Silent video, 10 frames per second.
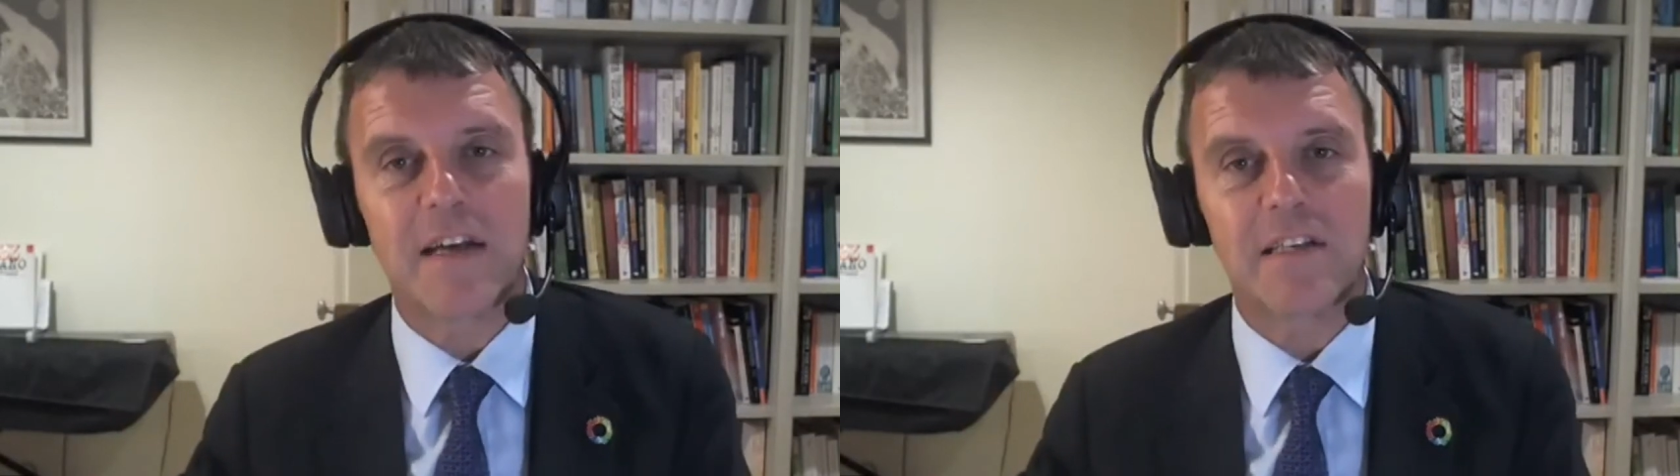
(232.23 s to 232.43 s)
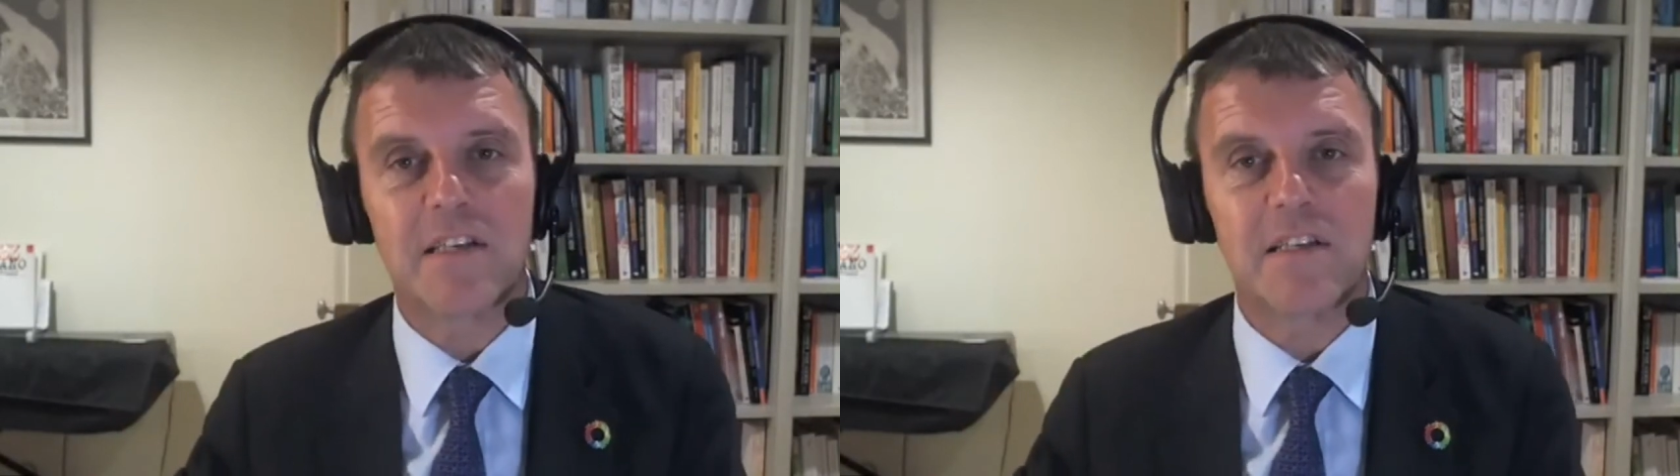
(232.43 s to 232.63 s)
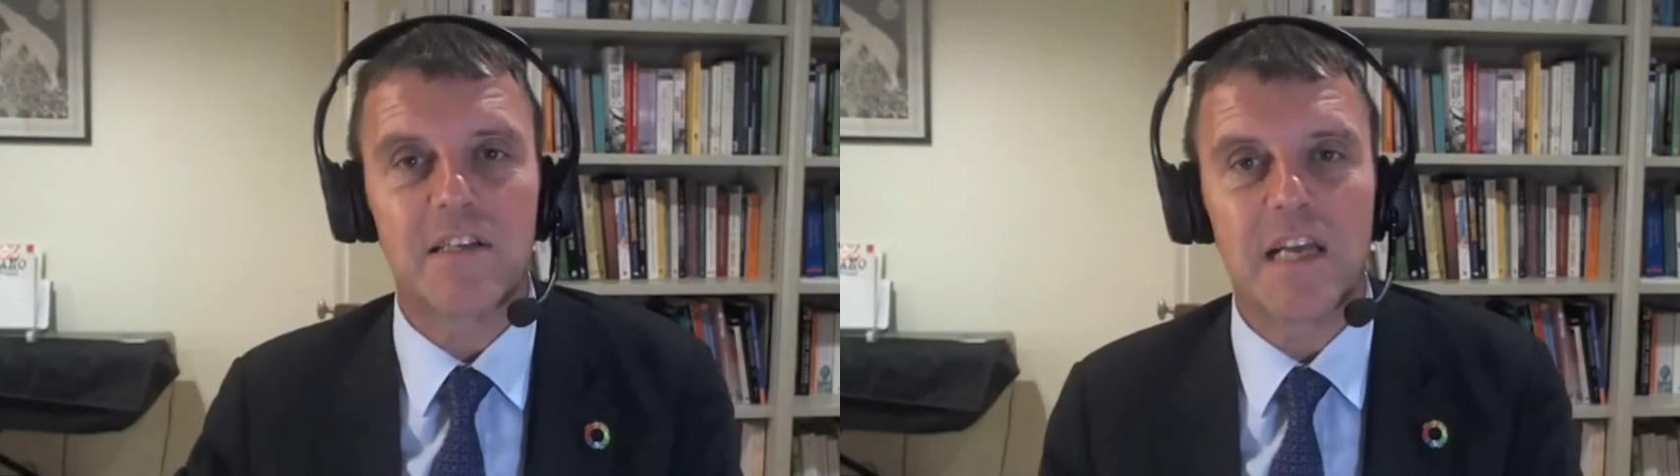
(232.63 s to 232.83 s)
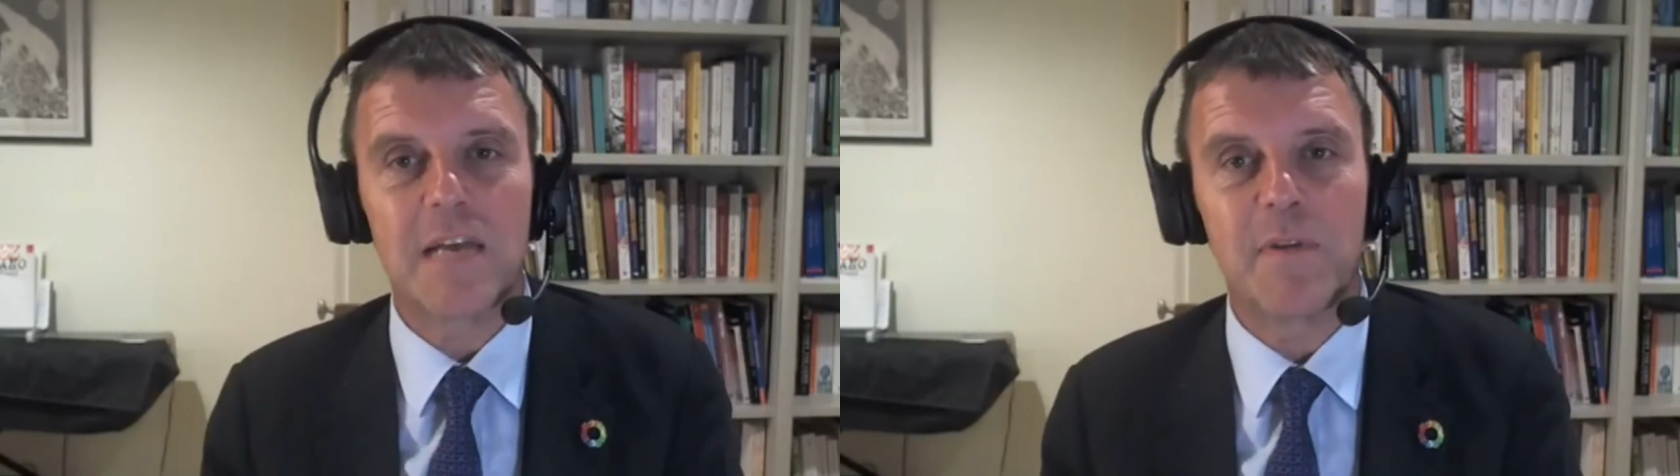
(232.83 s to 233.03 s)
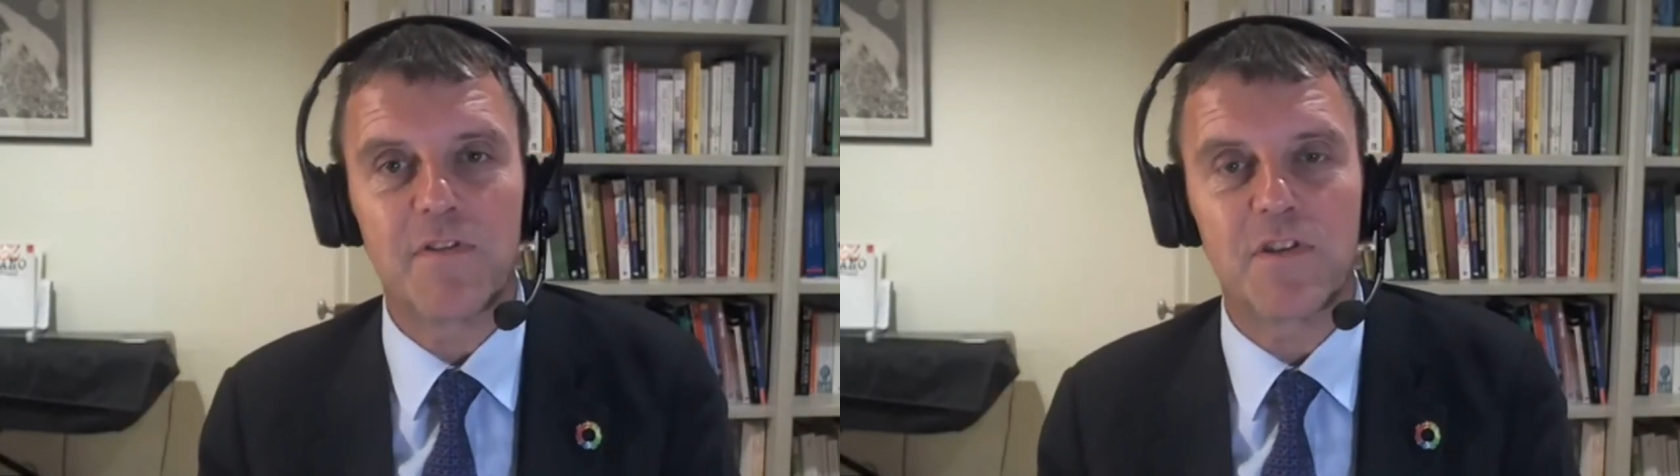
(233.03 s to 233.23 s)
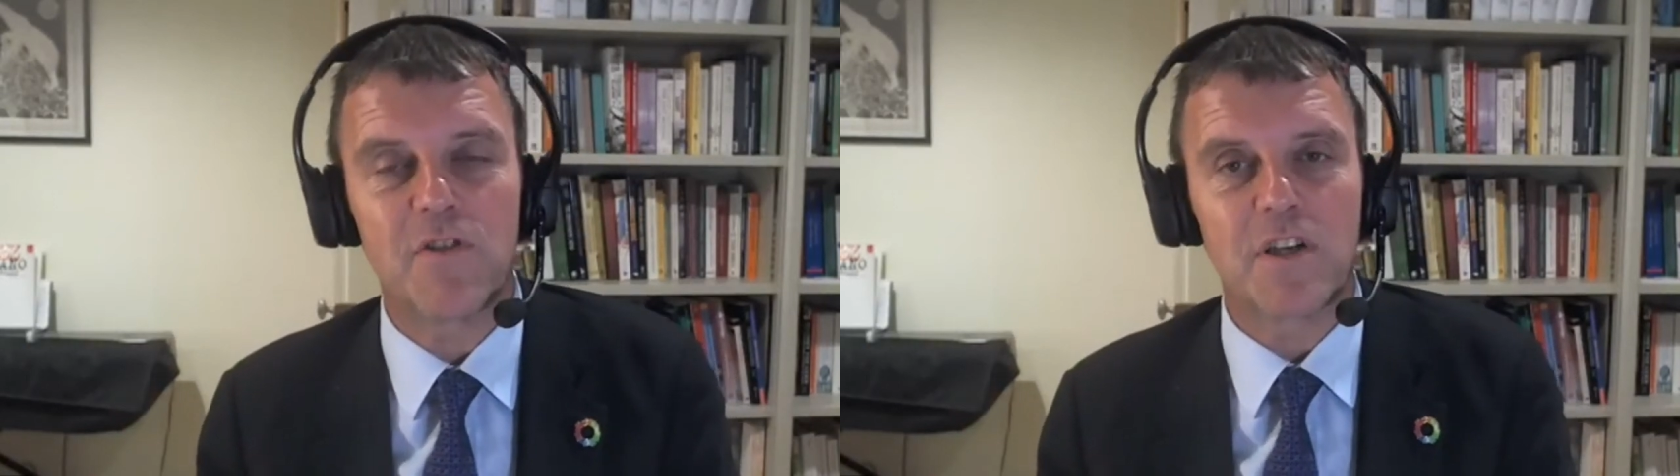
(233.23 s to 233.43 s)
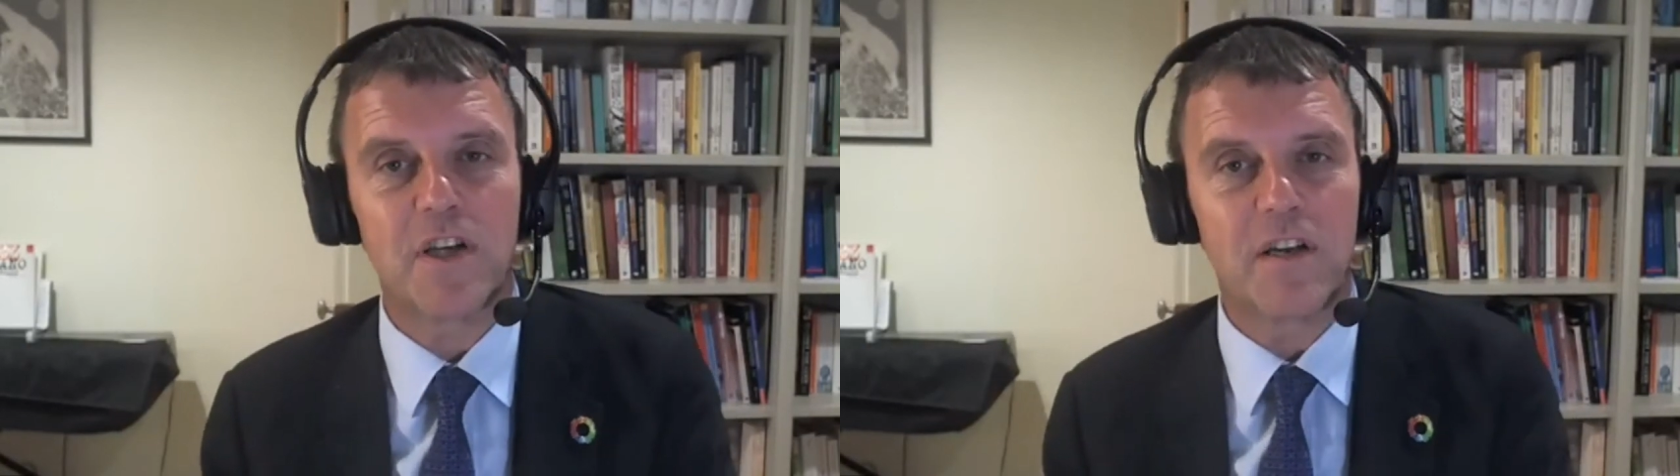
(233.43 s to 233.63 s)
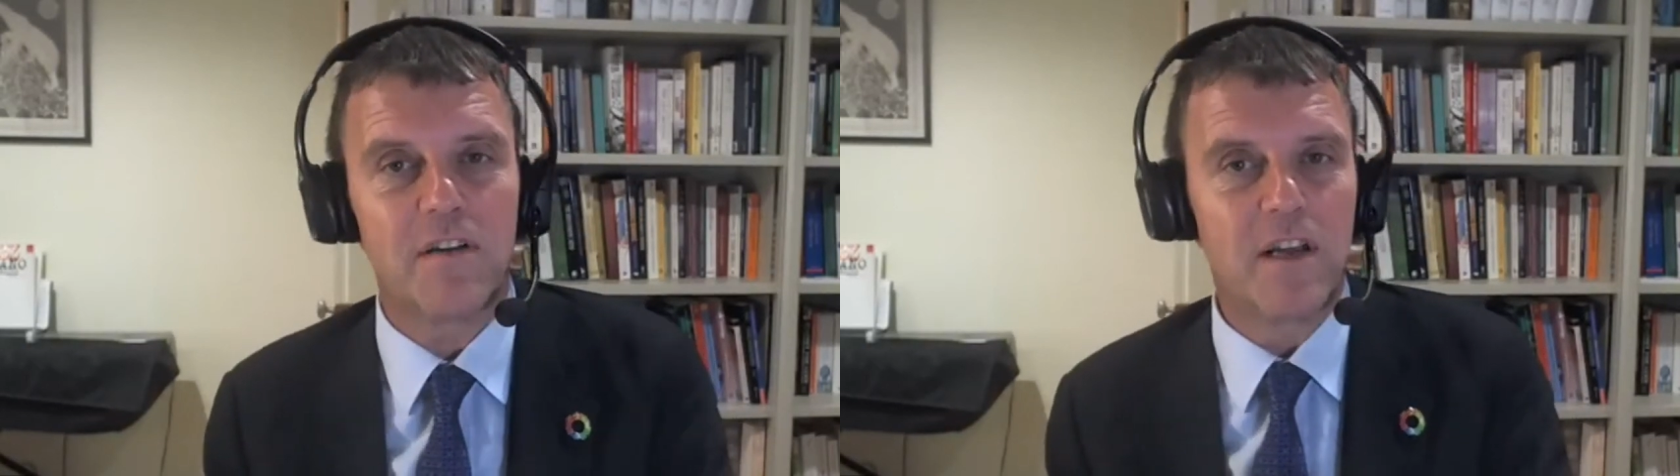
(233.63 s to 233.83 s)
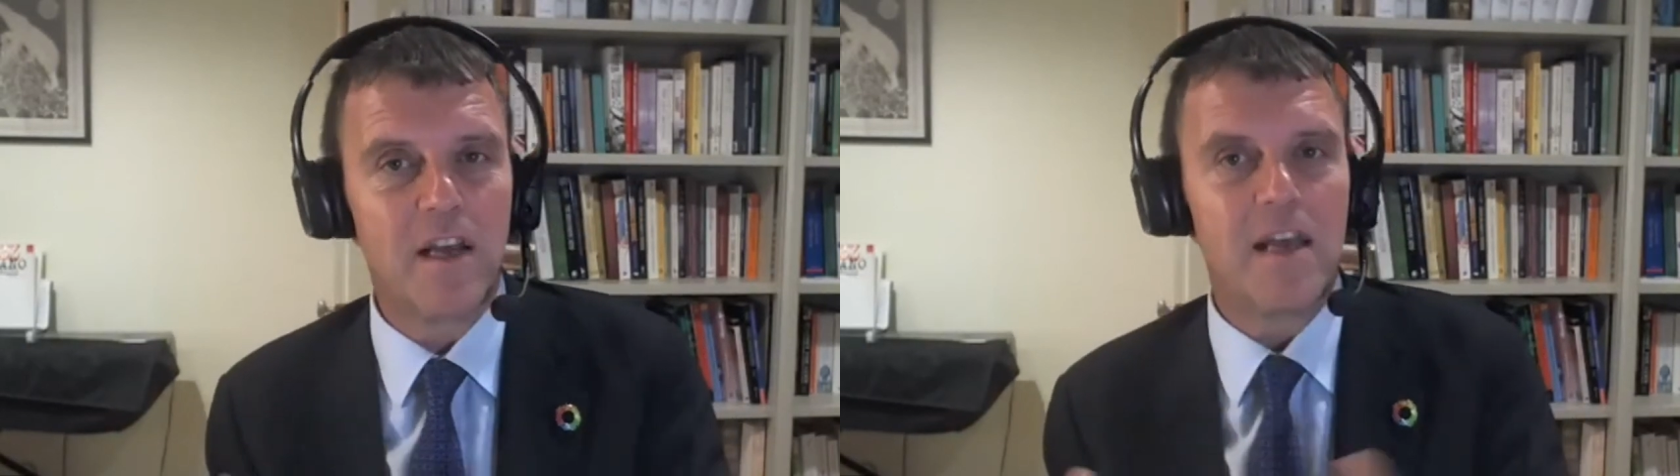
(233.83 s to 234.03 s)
access to the same infrastructure and